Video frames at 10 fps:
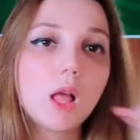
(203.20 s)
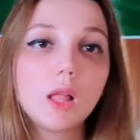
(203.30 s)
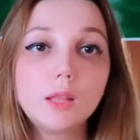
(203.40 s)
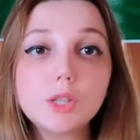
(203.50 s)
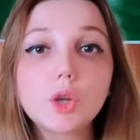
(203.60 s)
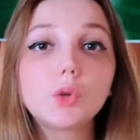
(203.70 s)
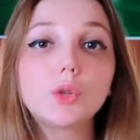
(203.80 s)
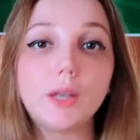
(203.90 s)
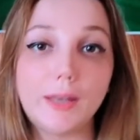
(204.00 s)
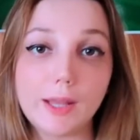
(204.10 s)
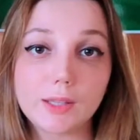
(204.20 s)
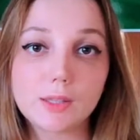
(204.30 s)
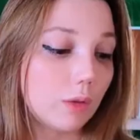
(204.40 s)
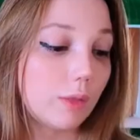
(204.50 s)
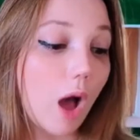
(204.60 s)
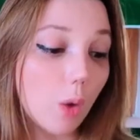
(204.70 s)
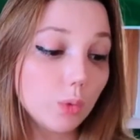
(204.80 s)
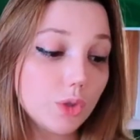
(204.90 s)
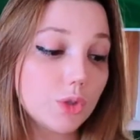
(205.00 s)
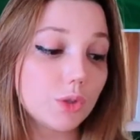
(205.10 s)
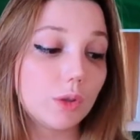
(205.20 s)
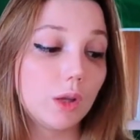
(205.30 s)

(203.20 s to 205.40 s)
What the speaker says: Let's go to the next nouns